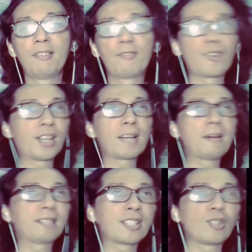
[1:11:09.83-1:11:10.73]
forget
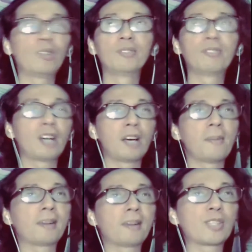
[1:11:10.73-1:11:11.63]
about this
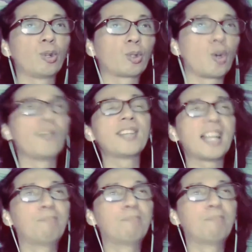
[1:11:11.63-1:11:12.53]
whole
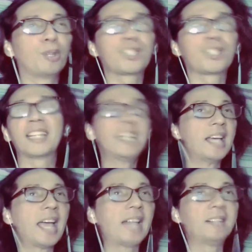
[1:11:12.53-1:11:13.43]
COVID-19 bullshit
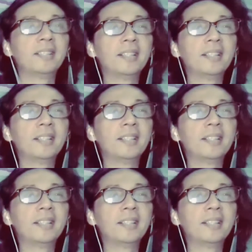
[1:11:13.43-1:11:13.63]
and